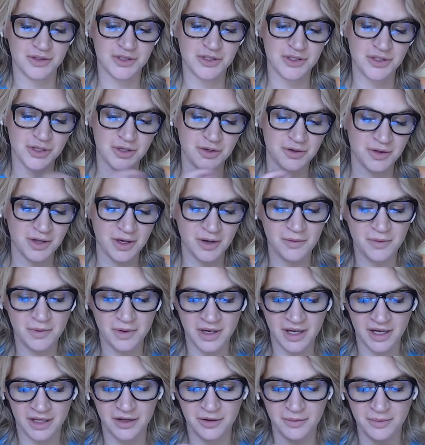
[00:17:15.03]
Do you think we'll
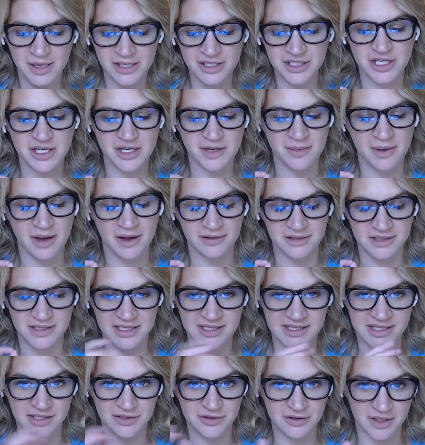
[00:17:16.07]
get, you mentioned about
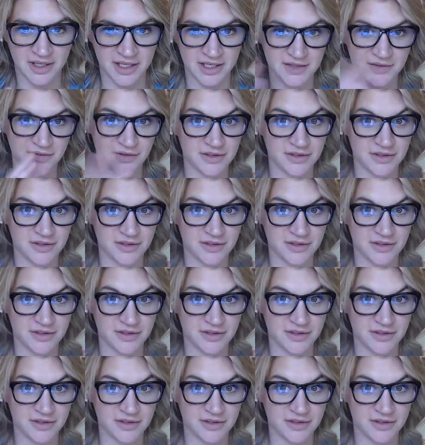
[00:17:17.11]
decentralized